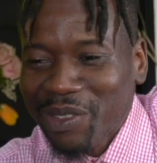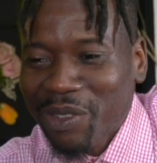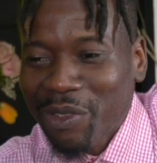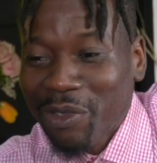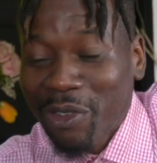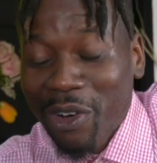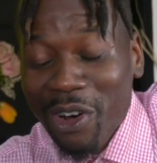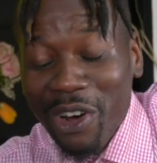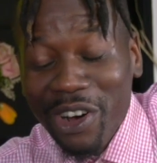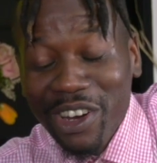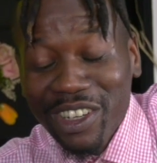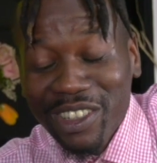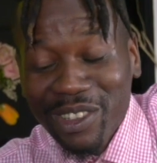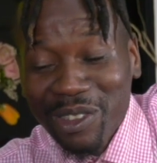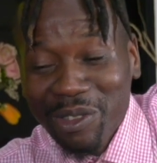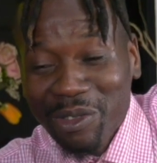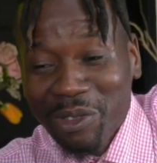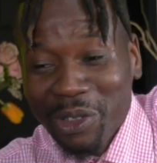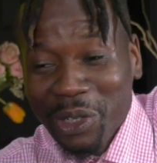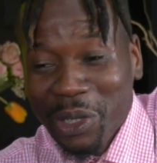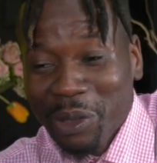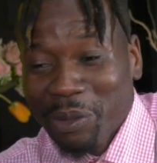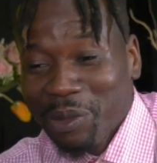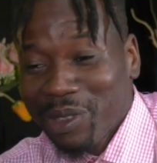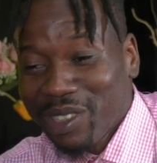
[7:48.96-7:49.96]
First and
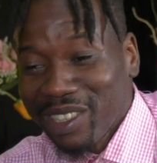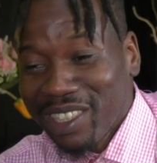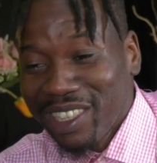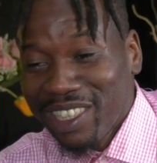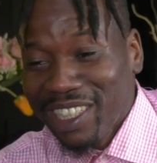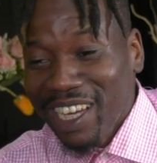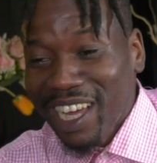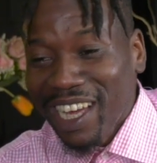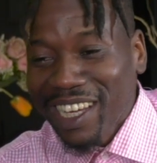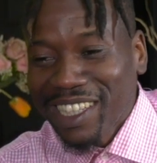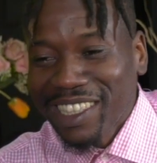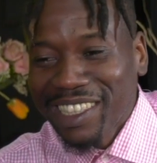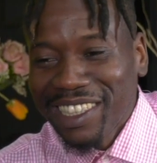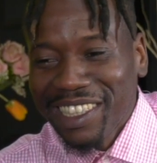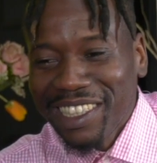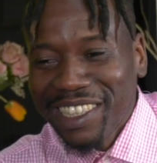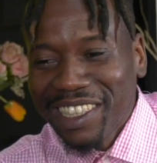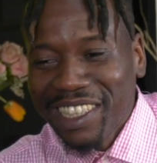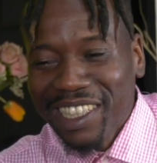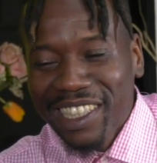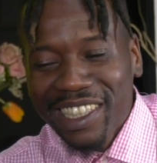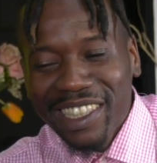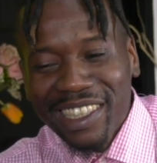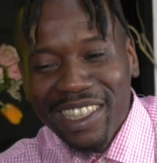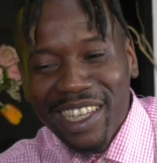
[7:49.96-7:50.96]
foremost, Jackson
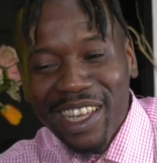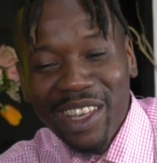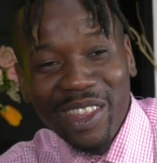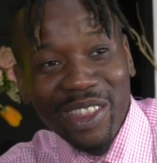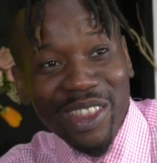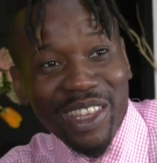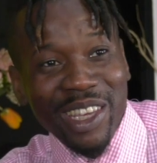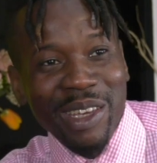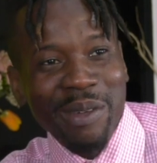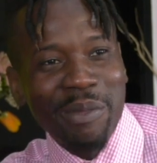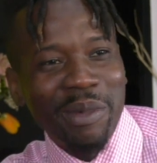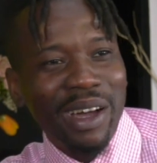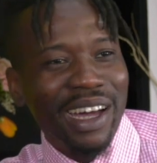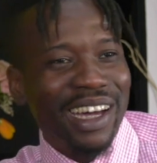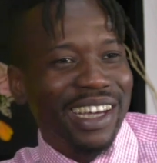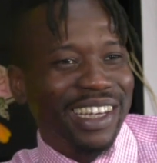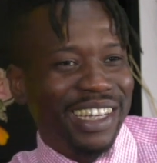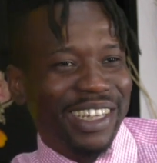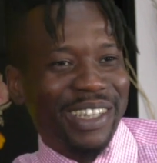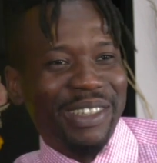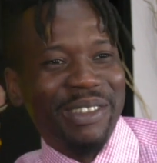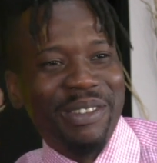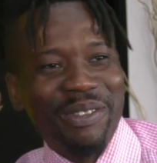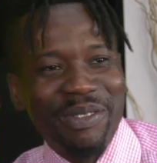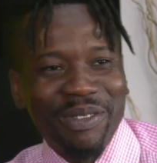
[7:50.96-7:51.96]
is the
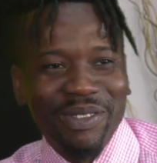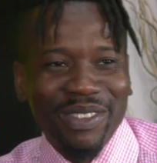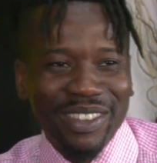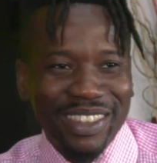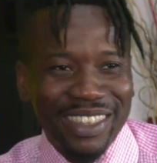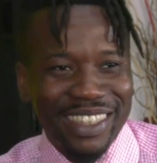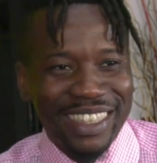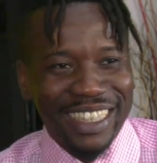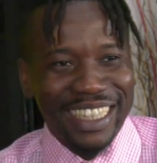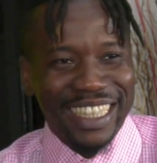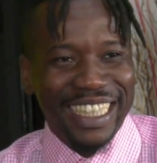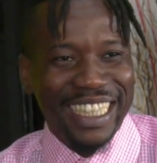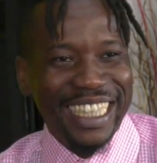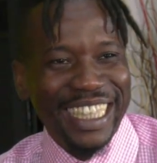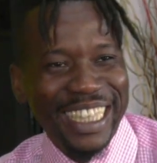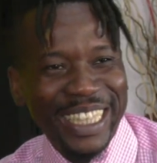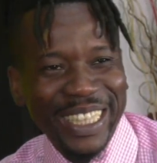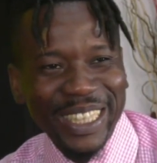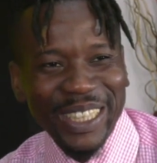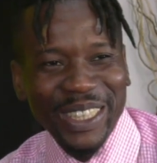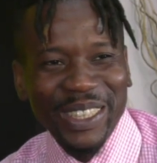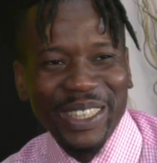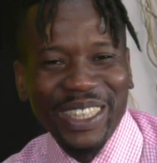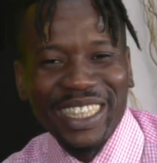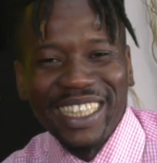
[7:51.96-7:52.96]
man.
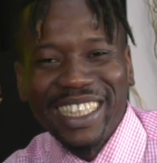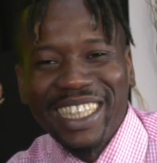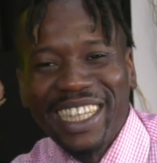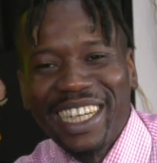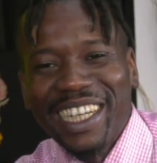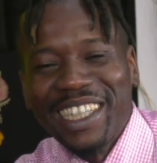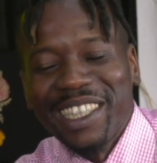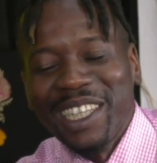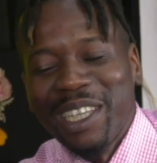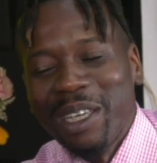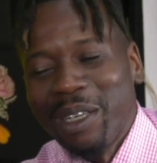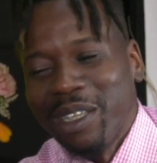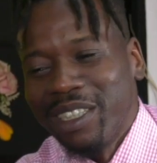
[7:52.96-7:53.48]
You understand?